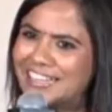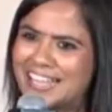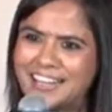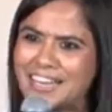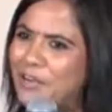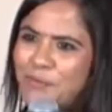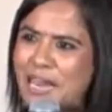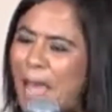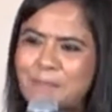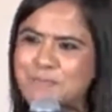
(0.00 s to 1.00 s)
that it
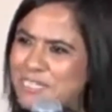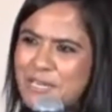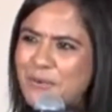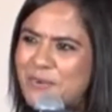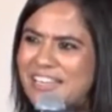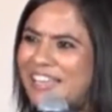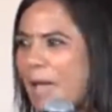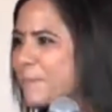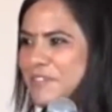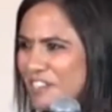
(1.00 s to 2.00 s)
will absolutely
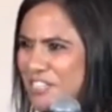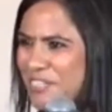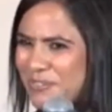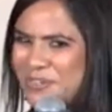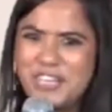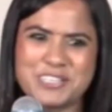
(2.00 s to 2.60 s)
captivate you.